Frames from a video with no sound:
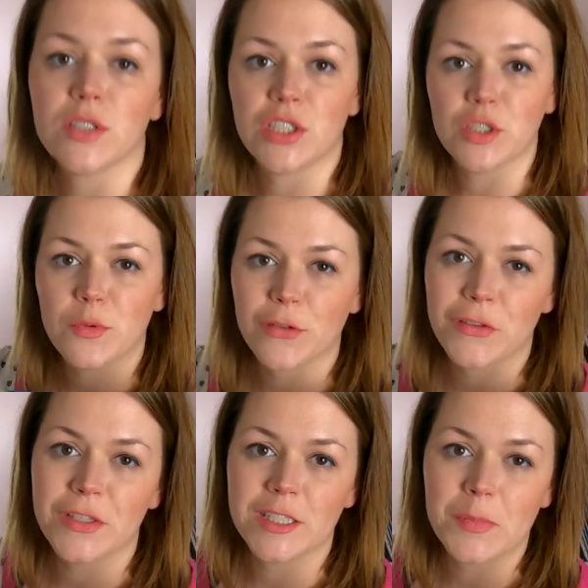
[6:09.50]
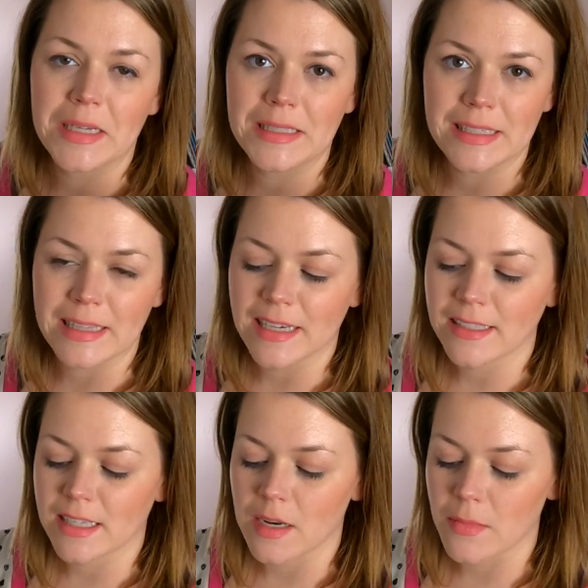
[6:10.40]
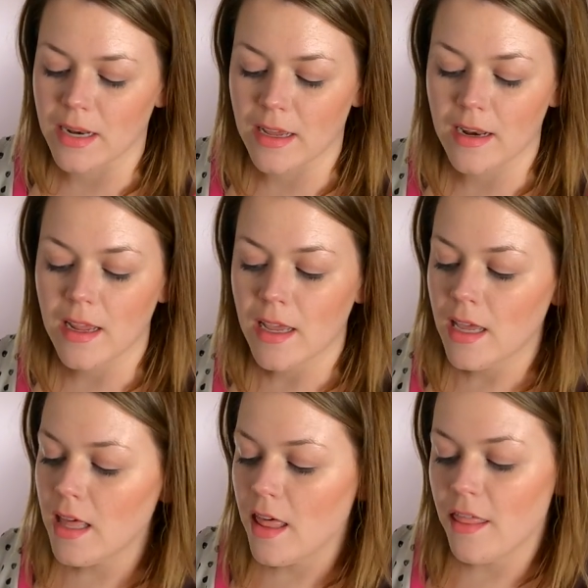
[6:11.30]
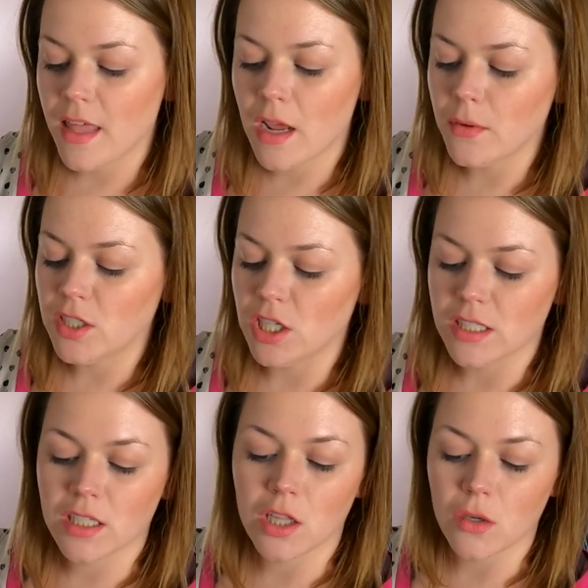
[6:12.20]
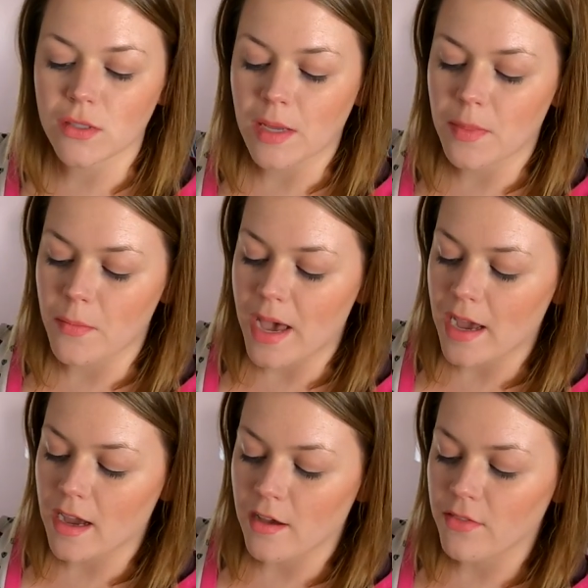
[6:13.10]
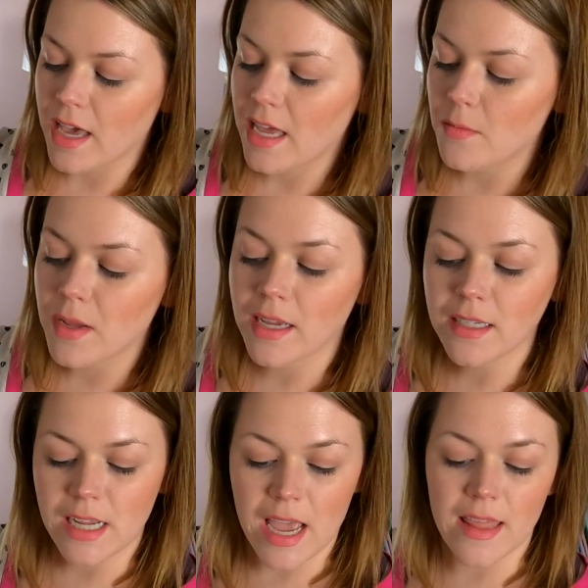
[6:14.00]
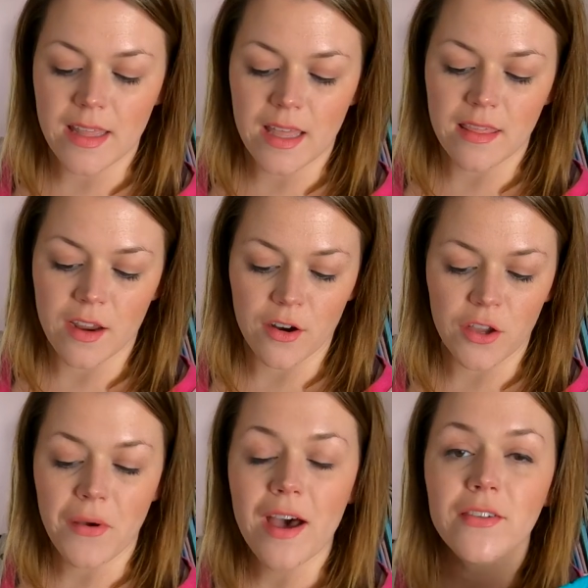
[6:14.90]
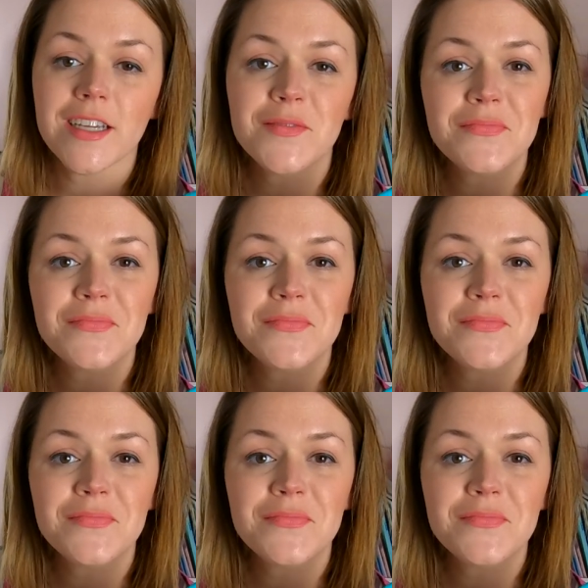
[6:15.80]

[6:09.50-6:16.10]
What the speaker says: to do both of these buttons in less than a minute. Then I would just close up the back of the headband, and then there you have it.